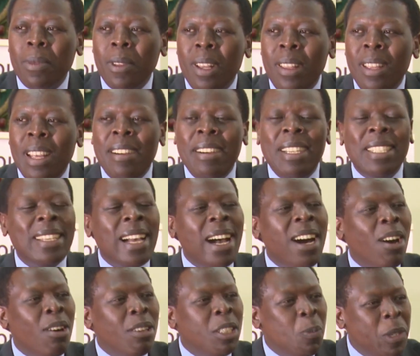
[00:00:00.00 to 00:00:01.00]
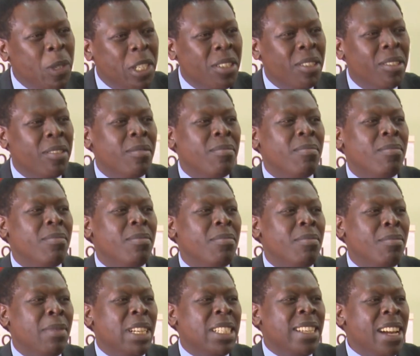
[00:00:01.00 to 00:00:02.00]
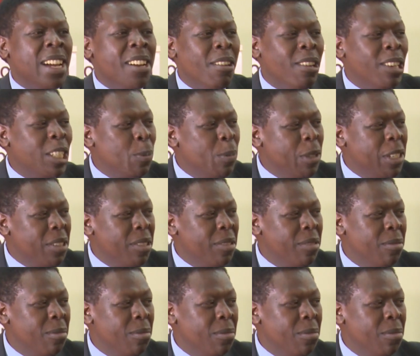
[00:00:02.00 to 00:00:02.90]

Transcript: there is a hospital, maternal hospital,